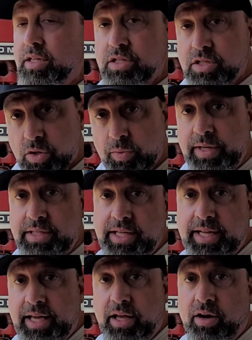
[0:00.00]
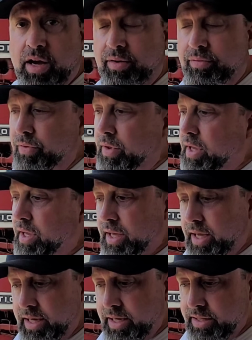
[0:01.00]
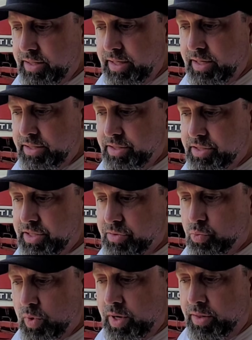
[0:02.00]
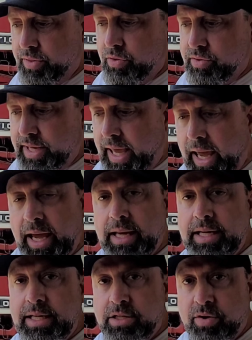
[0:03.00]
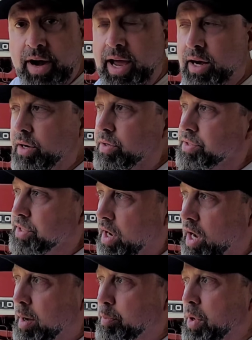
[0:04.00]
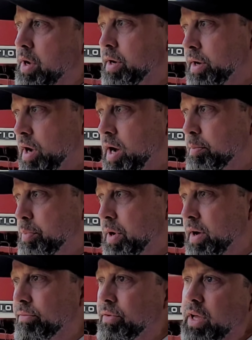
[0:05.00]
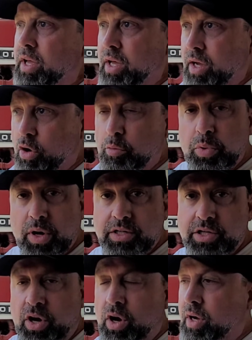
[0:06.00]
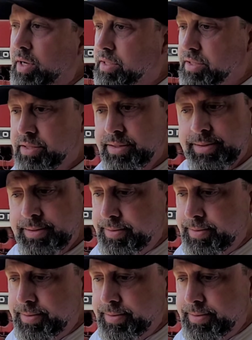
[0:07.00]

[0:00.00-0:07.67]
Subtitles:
and so easy to get off, and it's just one of those handy tractors to hop on and hop off, go brush hog. It's,